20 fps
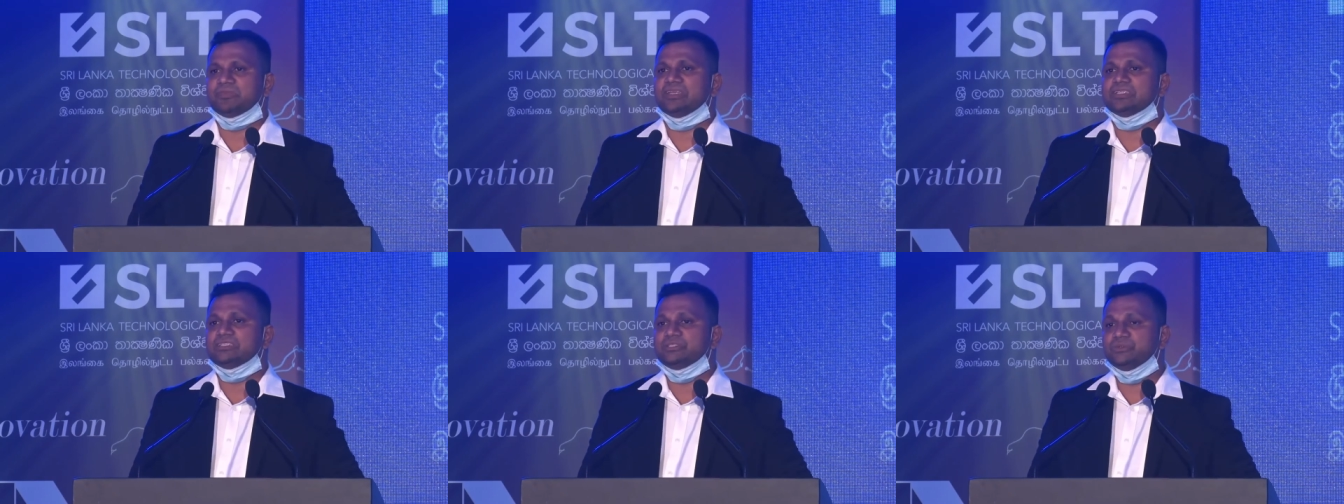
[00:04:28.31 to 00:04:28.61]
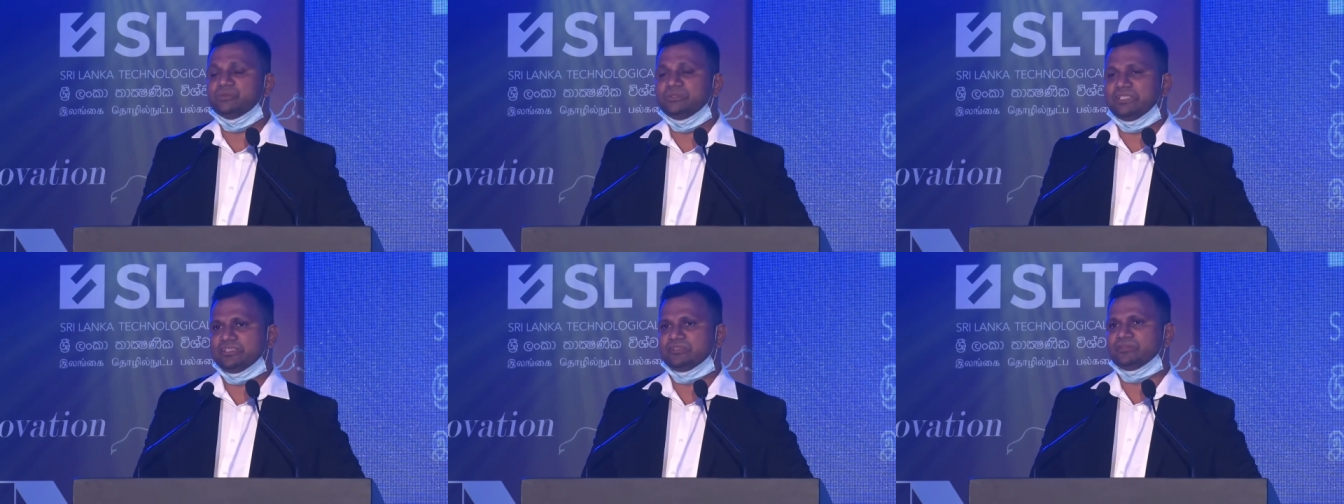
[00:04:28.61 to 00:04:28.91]

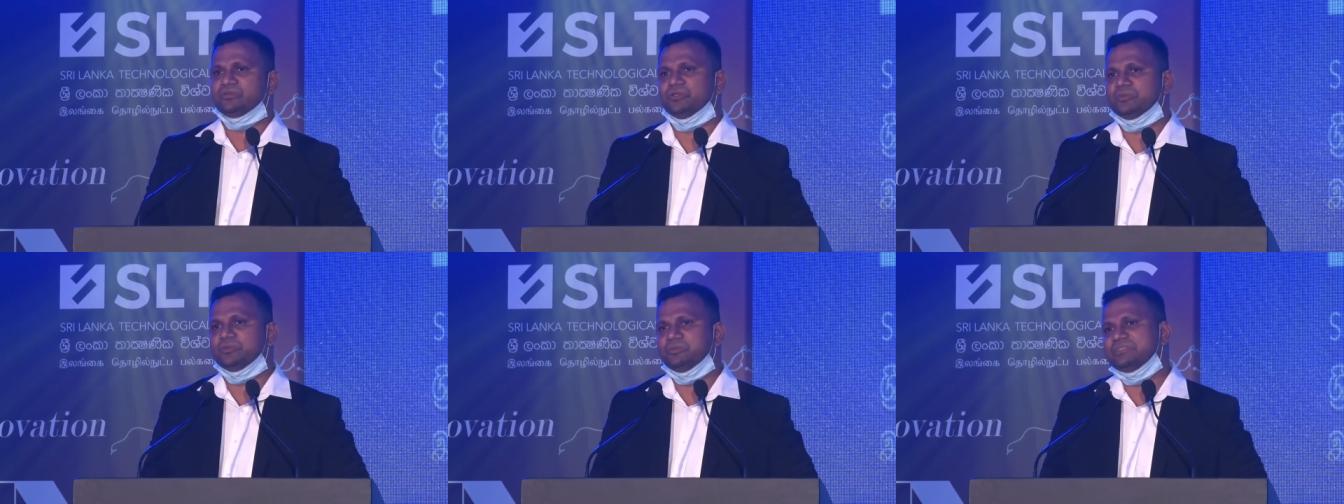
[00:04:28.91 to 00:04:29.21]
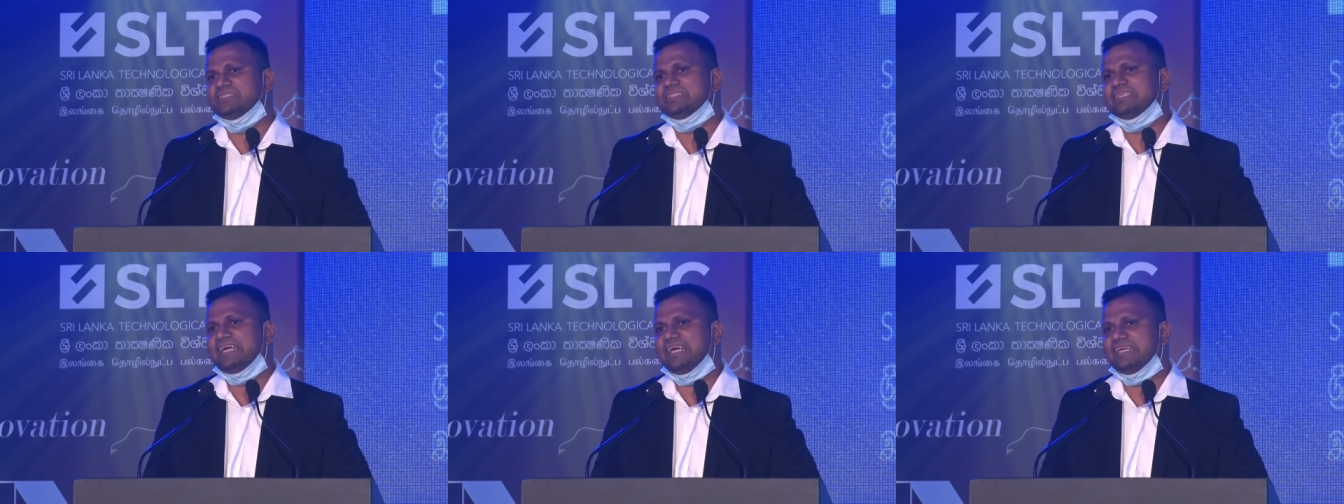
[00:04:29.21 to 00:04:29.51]
student
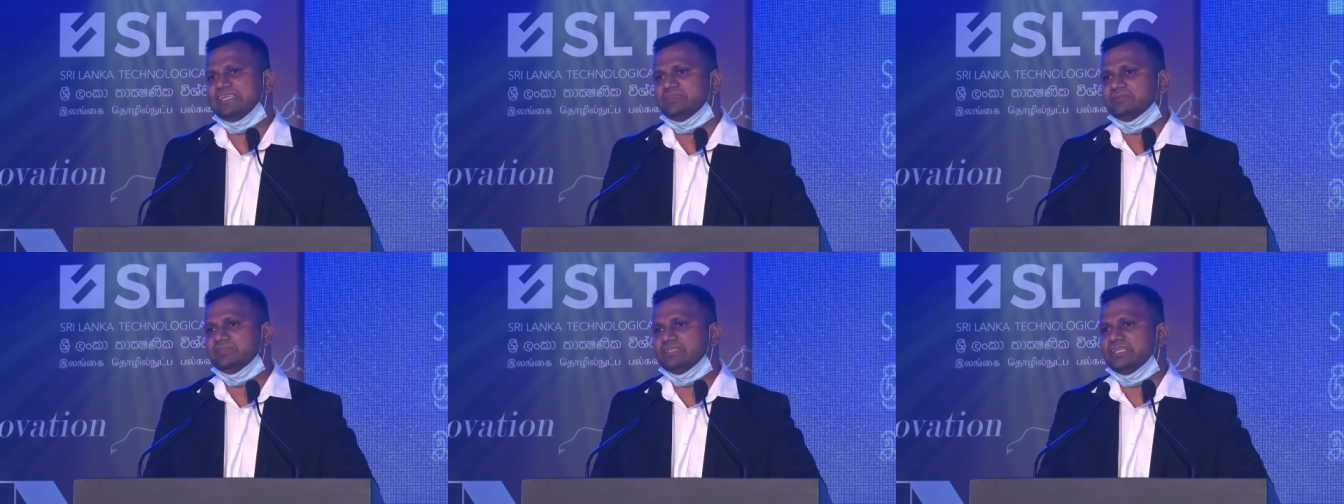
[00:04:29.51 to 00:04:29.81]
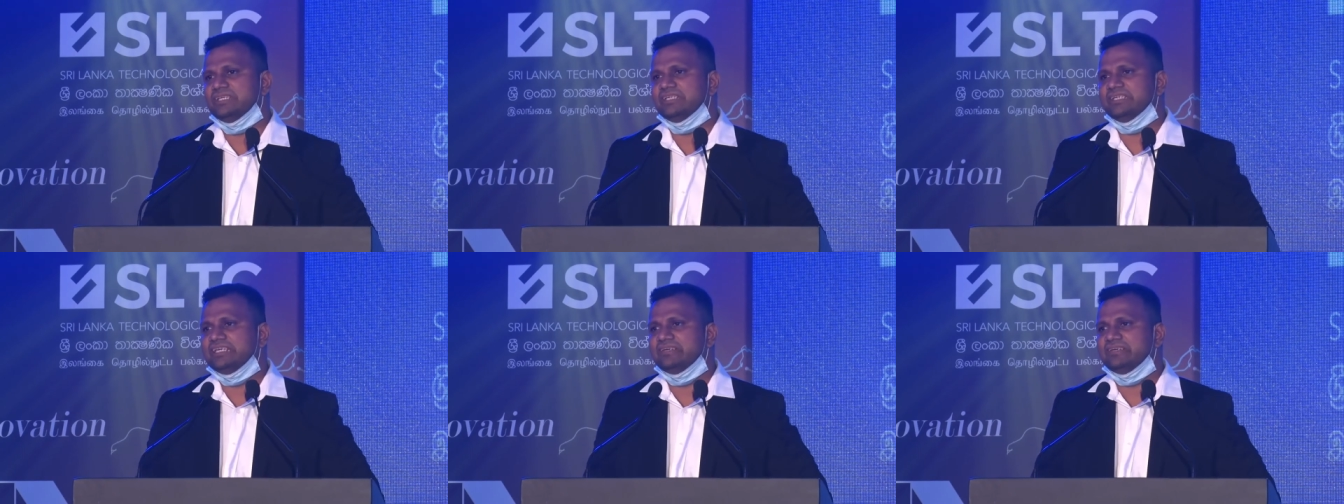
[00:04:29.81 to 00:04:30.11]
groups at
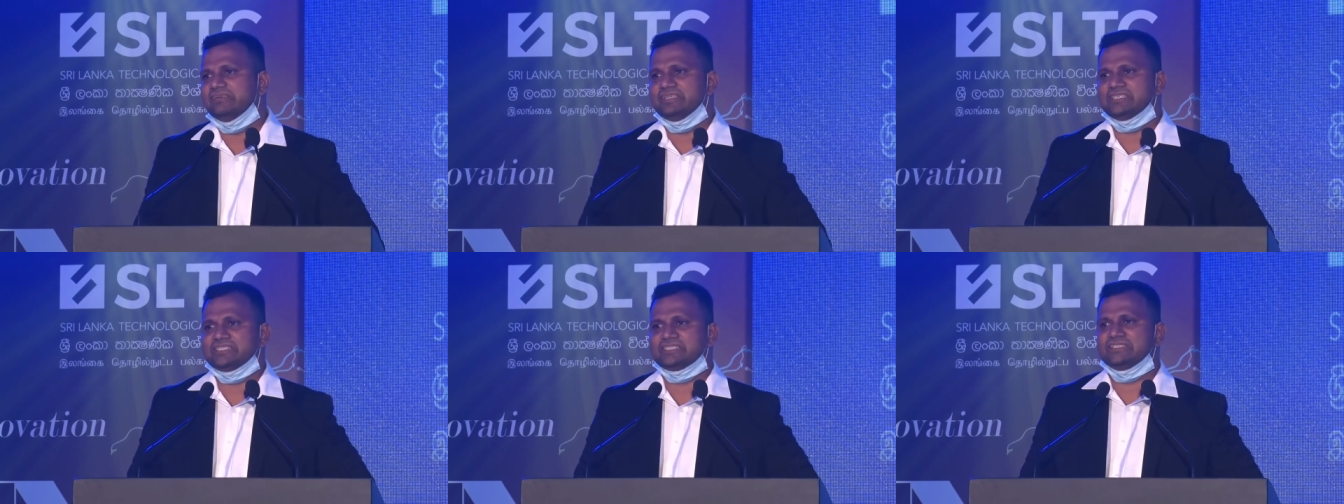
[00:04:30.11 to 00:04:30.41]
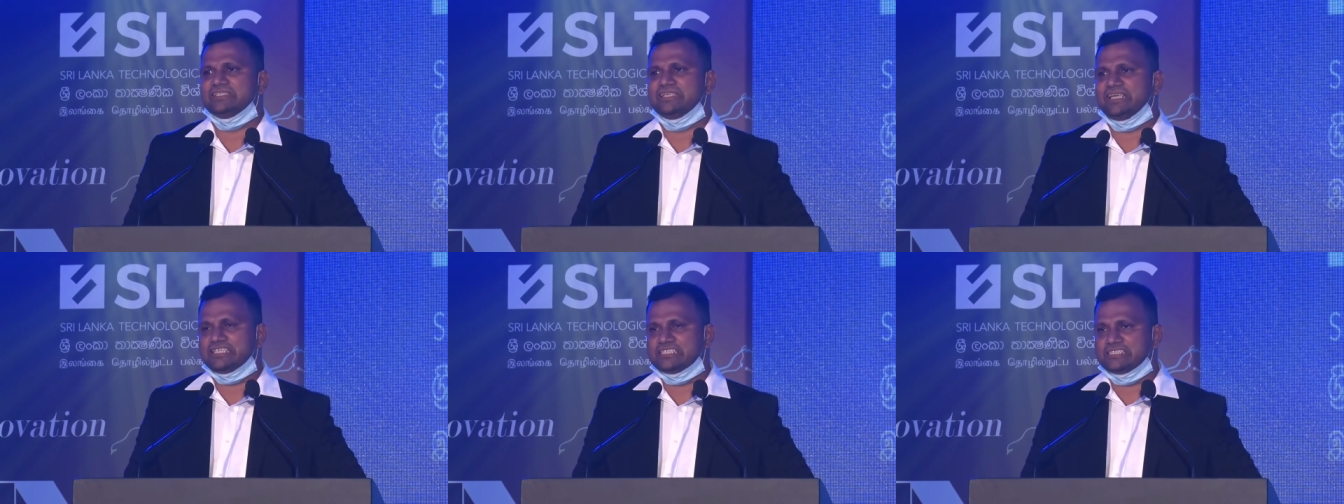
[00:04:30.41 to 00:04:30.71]
World
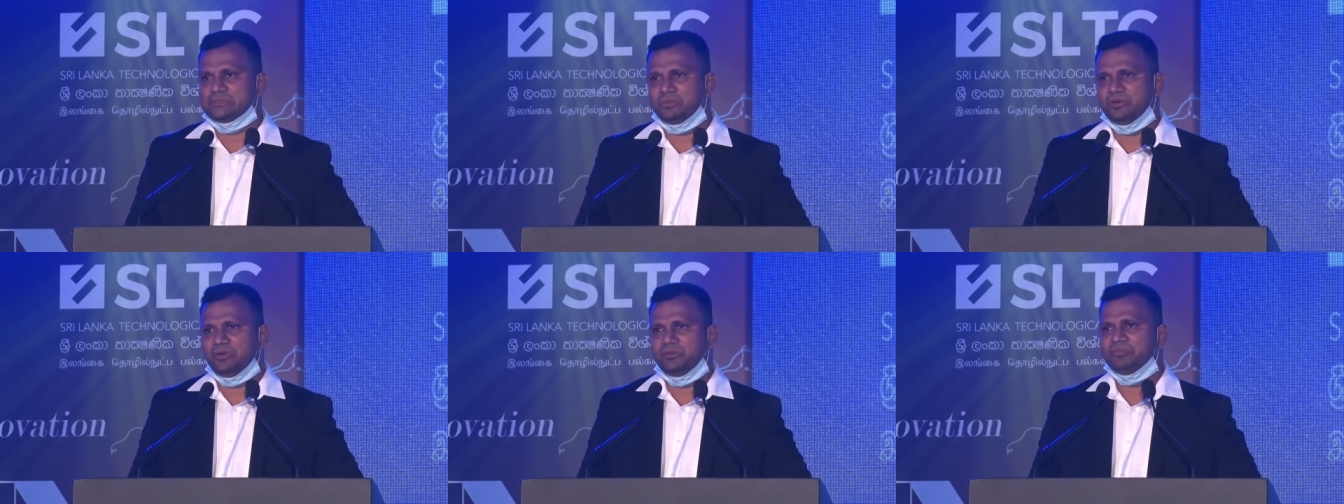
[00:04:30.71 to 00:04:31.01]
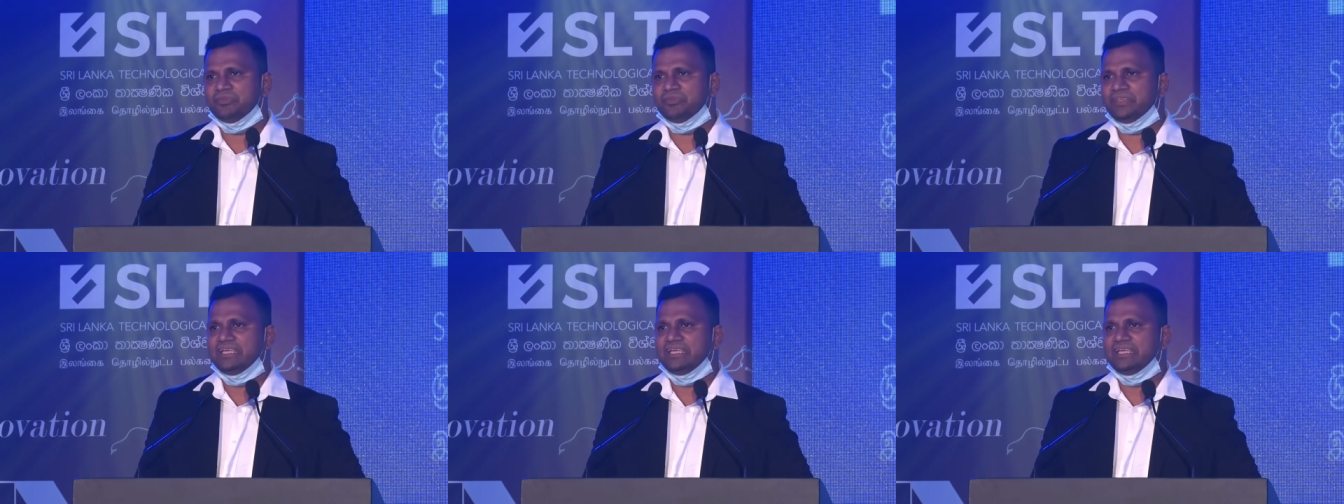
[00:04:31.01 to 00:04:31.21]
Innovation Expo,